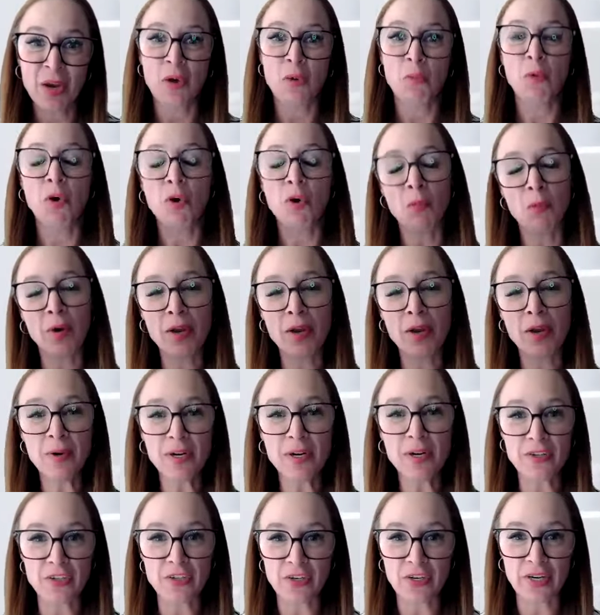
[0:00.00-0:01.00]
What we want
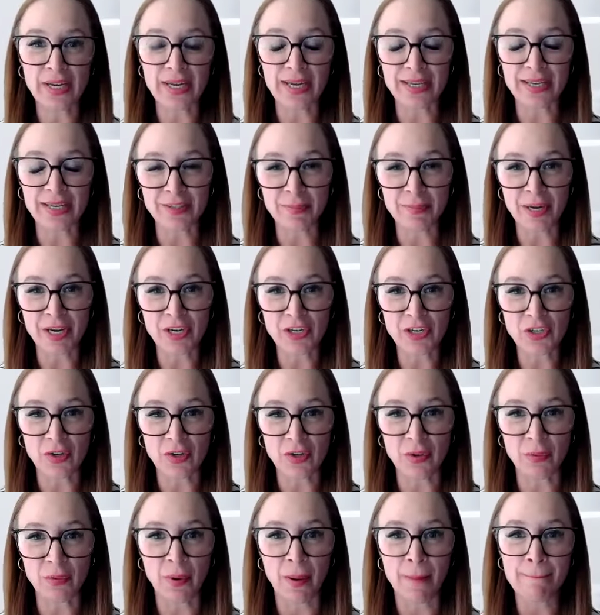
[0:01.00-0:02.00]
to do is make sure
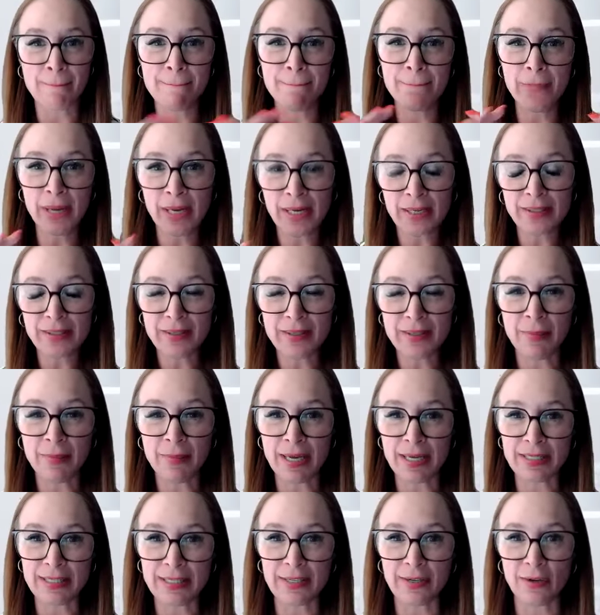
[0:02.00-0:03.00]
that we're
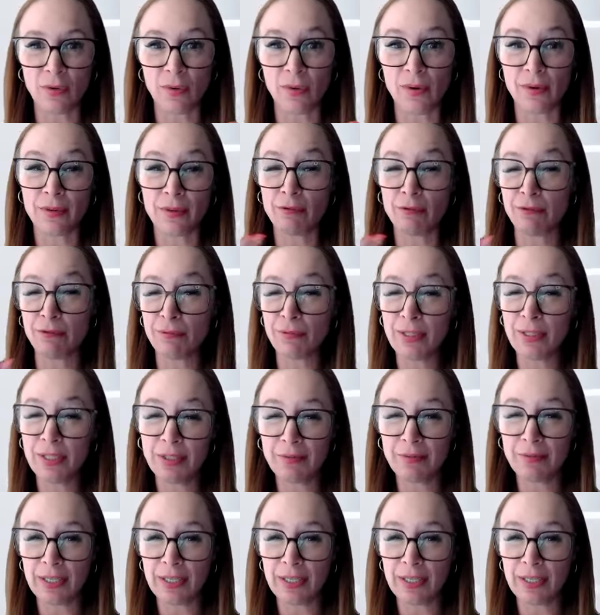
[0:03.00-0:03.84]
maximizing all of the really,